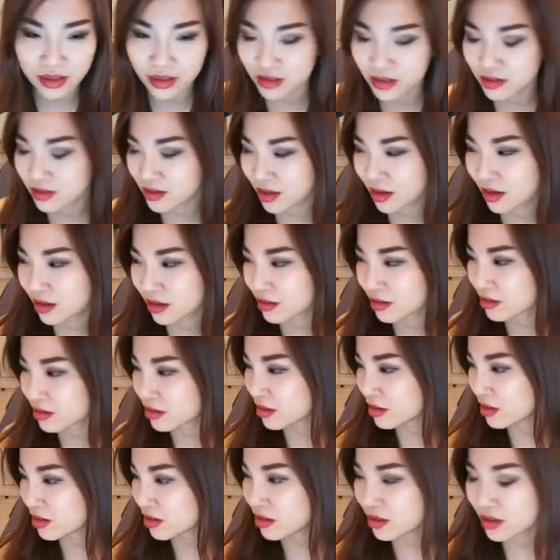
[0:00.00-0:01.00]
it's like,
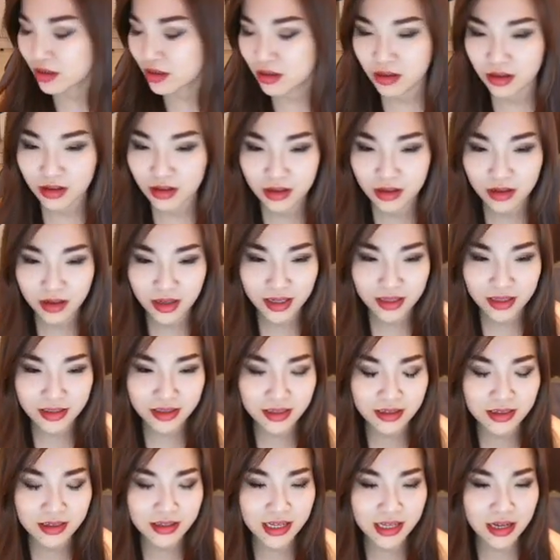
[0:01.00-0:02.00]
it
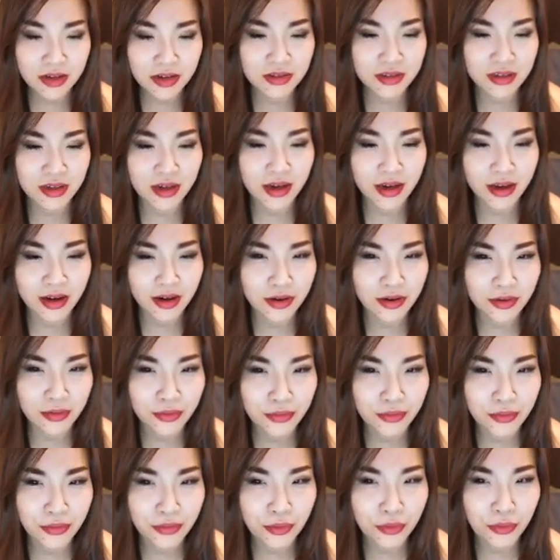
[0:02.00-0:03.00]
just sounds like,
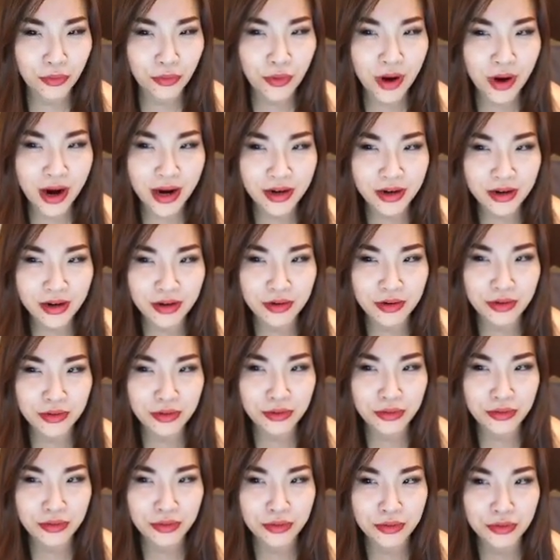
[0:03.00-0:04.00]
why do you
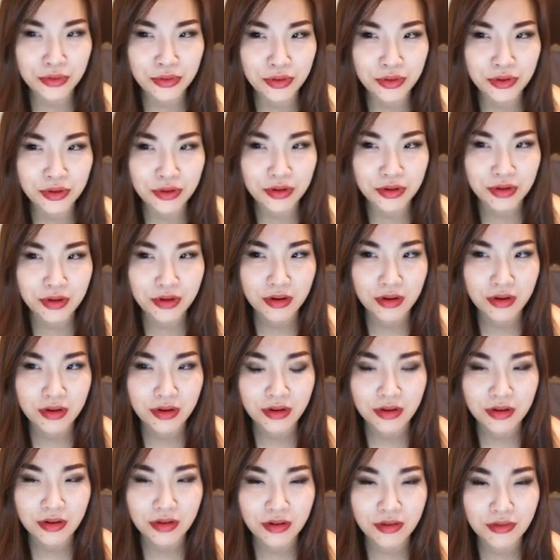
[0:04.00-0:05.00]

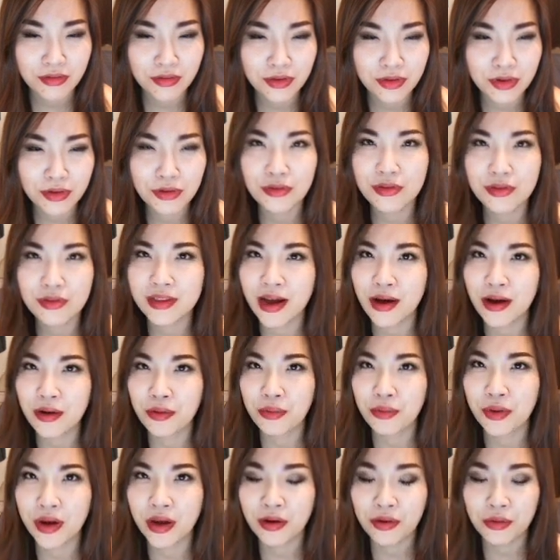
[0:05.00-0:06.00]
look that
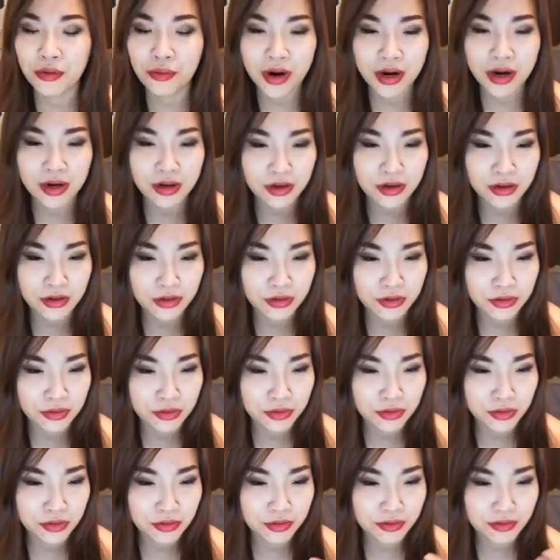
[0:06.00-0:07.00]
way or why do
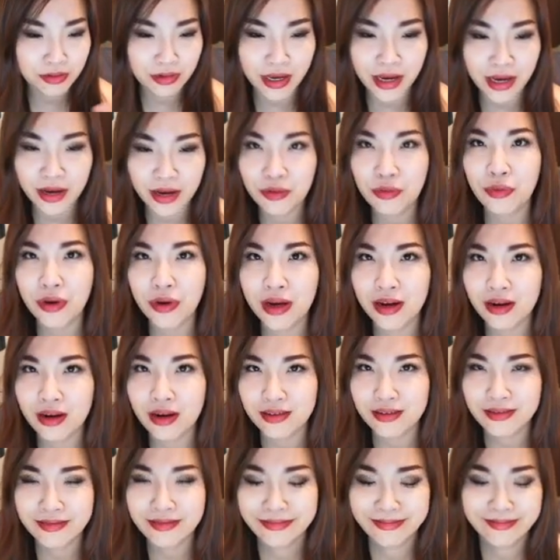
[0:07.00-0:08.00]
you gain weight?
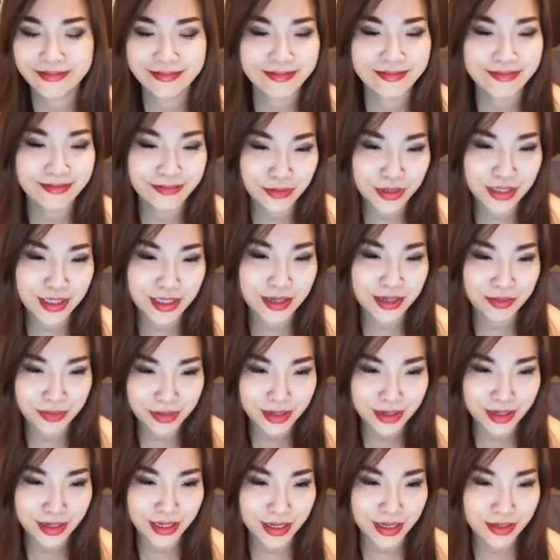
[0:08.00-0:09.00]
Which I'm
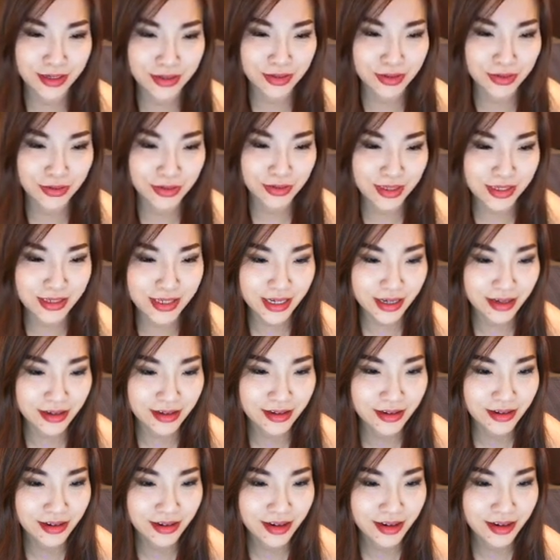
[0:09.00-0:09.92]
gonna get into in a second.